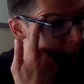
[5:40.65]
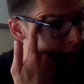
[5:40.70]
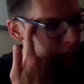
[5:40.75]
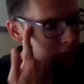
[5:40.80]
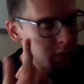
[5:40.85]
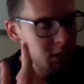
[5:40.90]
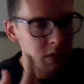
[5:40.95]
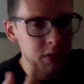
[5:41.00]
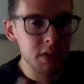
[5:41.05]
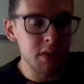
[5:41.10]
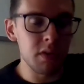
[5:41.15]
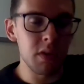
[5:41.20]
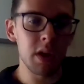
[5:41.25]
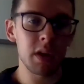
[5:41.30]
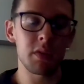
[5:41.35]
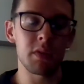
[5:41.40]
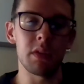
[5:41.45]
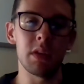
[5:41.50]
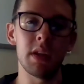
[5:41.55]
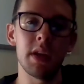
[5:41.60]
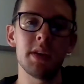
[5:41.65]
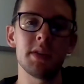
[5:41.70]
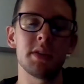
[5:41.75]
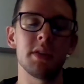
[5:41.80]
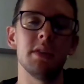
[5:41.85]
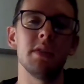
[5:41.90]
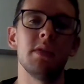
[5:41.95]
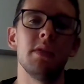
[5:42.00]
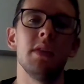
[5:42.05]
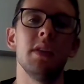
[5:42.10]
we're in direct
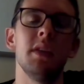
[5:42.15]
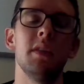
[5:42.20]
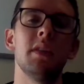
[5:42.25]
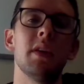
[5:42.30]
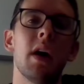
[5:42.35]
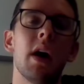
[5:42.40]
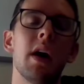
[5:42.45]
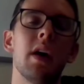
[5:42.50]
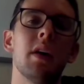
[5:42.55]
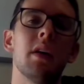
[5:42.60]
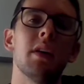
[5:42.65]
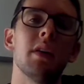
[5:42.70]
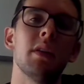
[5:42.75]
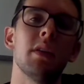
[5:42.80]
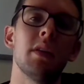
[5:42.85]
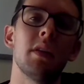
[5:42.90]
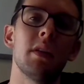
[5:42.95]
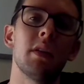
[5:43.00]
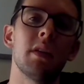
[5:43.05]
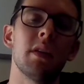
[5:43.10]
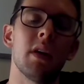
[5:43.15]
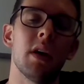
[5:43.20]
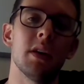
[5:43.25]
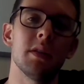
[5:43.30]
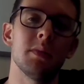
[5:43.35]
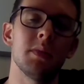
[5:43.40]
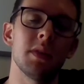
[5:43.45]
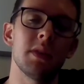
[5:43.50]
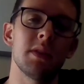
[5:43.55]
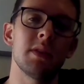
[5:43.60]
relation to the entire
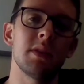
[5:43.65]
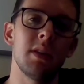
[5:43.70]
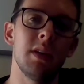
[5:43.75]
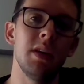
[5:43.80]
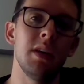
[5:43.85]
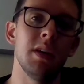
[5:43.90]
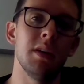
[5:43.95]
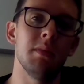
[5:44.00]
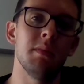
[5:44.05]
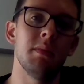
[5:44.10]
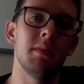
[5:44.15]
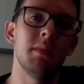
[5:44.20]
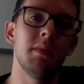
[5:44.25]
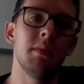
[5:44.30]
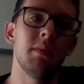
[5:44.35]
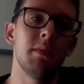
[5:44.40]
cosmic scheme.